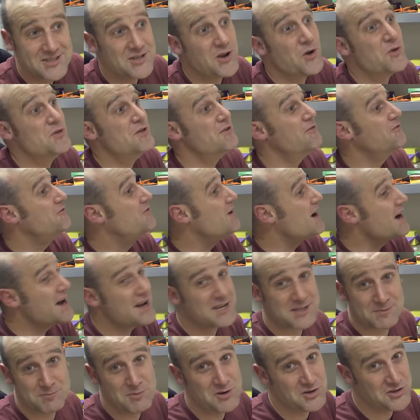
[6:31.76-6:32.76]
So the
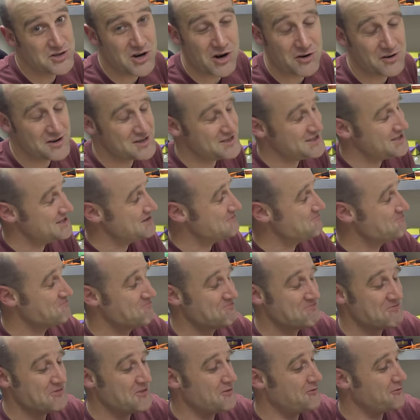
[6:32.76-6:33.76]
vast majority,
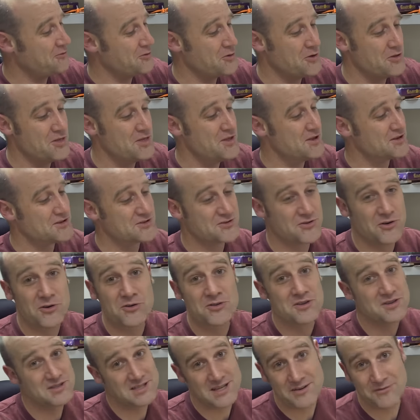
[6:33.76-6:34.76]
for the
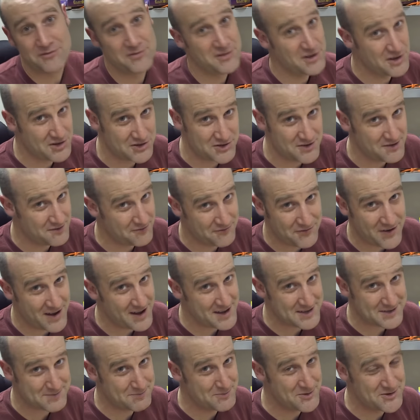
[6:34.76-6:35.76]
strongest definition of
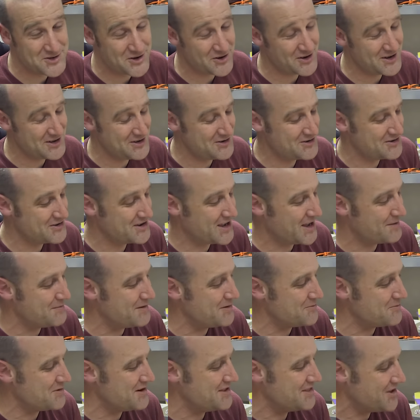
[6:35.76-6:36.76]
vast majority you can come
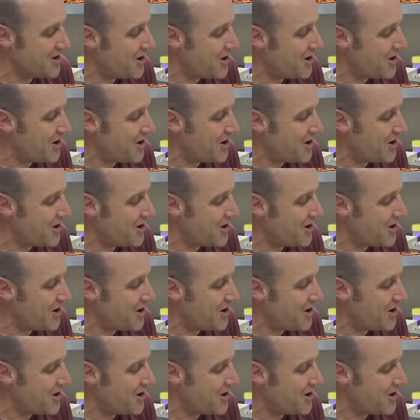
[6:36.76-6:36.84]
up with,